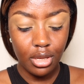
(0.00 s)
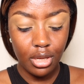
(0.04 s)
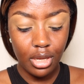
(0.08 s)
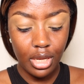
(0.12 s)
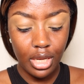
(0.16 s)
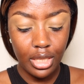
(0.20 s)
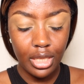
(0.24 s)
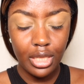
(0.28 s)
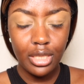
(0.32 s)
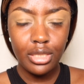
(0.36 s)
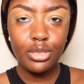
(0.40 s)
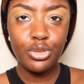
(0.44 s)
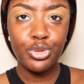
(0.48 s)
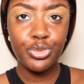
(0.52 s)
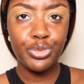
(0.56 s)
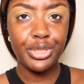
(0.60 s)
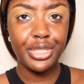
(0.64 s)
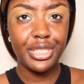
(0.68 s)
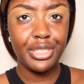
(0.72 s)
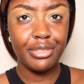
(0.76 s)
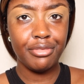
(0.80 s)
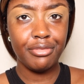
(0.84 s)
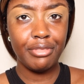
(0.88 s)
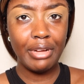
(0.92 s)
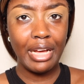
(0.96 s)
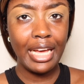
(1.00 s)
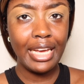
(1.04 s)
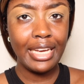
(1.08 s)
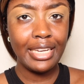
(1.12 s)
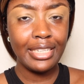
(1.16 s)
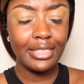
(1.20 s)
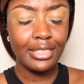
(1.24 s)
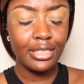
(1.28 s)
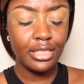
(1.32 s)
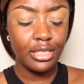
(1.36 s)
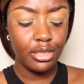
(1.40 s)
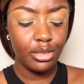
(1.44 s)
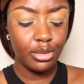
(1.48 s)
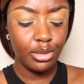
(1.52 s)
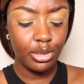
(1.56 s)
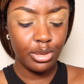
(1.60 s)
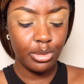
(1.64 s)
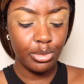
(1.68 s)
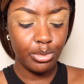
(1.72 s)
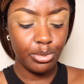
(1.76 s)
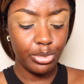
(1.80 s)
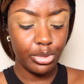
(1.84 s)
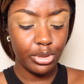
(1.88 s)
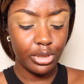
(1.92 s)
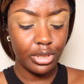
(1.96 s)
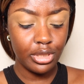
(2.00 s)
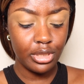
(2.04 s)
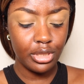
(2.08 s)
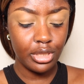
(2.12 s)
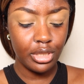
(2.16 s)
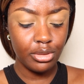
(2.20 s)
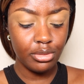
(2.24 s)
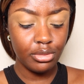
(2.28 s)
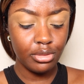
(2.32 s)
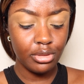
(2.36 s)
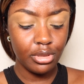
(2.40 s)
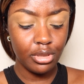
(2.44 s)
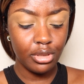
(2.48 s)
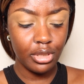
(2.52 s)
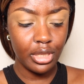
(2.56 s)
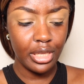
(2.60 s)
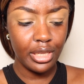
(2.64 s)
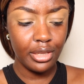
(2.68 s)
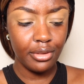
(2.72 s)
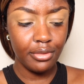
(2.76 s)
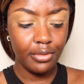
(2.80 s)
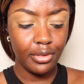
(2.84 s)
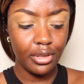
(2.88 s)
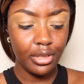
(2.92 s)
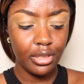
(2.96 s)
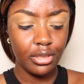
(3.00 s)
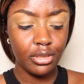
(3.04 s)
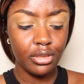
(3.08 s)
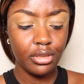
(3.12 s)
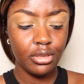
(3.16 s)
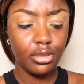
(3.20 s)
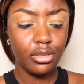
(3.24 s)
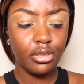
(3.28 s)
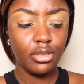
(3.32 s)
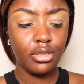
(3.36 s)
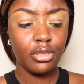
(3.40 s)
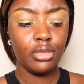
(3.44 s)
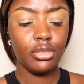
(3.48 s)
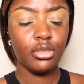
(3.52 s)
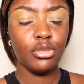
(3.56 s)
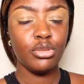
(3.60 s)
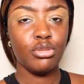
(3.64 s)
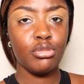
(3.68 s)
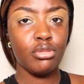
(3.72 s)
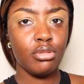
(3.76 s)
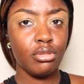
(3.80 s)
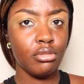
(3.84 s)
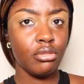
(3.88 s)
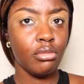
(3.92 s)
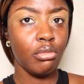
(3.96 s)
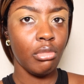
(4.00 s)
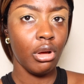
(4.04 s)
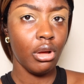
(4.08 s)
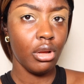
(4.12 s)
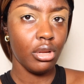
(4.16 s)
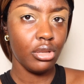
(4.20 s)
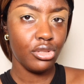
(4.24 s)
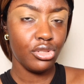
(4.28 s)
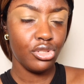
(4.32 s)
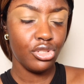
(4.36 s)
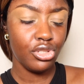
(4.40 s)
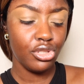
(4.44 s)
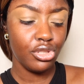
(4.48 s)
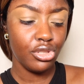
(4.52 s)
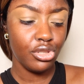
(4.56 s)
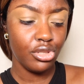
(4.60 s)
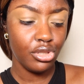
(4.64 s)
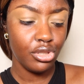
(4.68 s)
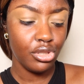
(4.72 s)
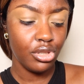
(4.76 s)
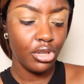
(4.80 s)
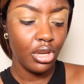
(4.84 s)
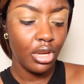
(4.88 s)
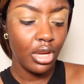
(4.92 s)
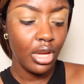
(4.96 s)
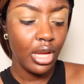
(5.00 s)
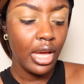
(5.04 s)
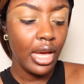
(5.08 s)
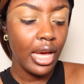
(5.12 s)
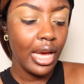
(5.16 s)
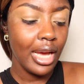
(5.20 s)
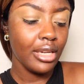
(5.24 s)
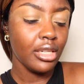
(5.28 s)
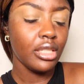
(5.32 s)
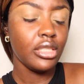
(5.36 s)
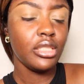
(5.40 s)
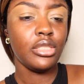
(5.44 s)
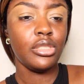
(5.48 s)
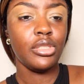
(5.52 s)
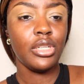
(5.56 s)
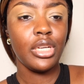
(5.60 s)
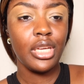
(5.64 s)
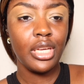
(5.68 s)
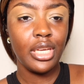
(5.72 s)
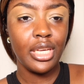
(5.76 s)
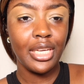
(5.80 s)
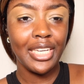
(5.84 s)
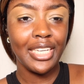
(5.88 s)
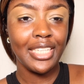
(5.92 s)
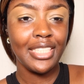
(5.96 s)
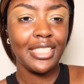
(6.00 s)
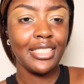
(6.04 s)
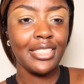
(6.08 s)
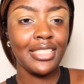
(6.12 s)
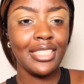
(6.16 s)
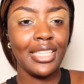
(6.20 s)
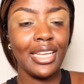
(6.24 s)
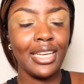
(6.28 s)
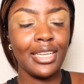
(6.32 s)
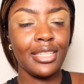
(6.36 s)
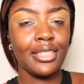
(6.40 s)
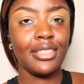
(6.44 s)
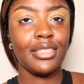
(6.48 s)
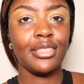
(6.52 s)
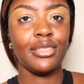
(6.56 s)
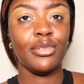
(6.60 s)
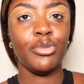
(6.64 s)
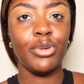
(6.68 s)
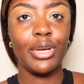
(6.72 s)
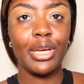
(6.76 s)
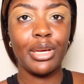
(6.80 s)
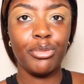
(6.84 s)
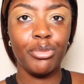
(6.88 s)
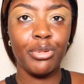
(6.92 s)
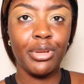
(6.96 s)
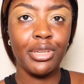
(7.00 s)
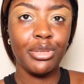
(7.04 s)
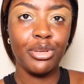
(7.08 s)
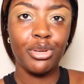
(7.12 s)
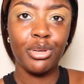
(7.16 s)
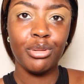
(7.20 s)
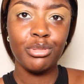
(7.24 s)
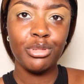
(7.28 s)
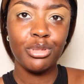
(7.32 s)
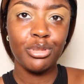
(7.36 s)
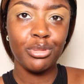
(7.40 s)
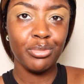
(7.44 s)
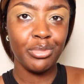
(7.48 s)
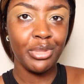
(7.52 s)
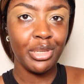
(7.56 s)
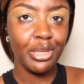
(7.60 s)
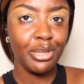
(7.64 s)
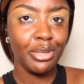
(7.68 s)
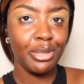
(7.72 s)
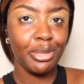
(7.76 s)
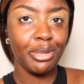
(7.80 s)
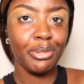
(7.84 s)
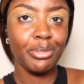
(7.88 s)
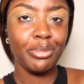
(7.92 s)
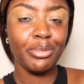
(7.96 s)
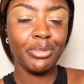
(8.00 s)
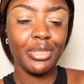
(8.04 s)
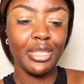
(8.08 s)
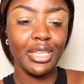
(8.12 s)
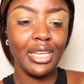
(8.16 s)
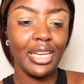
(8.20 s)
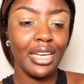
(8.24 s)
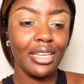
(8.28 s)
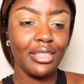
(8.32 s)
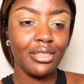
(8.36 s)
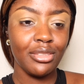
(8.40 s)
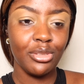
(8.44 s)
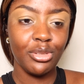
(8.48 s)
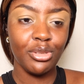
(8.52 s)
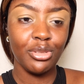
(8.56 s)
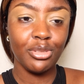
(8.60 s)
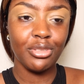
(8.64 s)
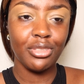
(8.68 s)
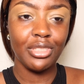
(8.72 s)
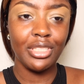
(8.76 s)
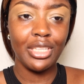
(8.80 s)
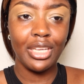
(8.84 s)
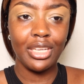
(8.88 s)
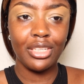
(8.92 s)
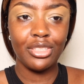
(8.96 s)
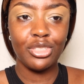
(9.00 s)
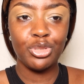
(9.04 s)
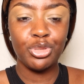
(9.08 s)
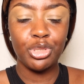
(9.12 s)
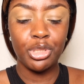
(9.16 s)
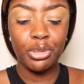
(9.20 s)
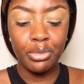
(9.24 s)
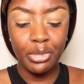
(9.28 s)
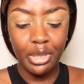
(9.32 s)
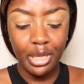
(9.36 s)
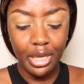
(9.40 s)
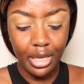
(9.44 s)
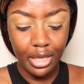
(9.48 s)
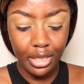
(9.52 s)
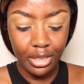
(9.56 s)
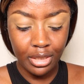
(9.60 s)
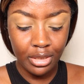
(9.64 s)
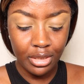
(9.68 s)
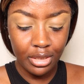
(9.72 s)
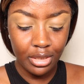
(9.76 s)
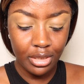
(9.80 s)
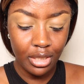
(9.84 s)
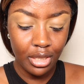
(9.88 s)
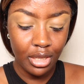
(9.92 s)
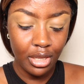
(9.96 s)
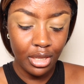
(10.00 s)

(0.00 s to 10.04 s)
it needs to be defined but still not giving too much. I know the UK girlies like when it comes to makeup, they like to go to the extreme end,